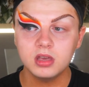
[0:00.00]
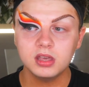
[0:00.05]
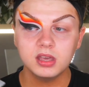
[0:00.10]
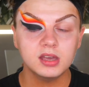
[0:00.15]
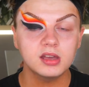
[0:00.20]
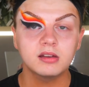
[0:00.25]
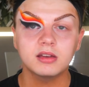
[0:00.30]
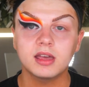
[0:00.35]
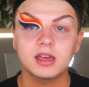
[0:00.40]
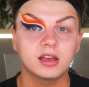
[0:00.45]
You
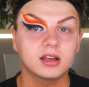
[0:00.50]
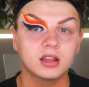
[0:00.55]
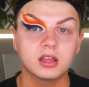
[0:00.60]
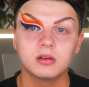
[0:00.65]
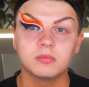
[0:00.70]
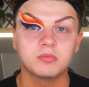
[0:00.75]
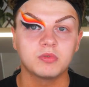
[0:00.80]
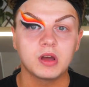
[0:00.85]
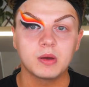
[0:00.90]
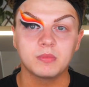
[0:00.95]
can get
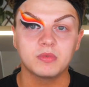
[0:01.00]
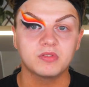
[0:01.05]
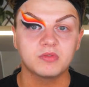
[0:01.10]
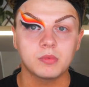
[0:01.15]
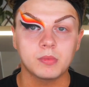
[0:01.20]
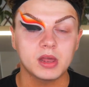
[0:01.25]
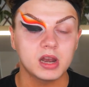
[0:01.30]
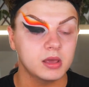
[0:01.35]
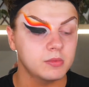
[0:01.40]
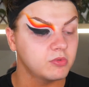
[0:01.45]
glitter primers
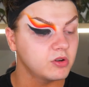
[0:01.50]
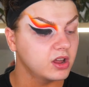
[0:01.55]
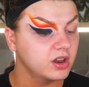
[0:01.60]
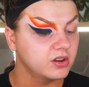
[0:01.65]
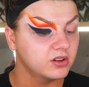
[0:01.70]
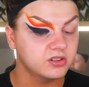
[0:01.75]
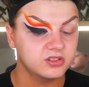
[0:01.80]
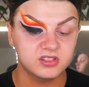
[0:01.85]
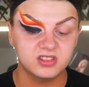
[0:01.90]
from any brand.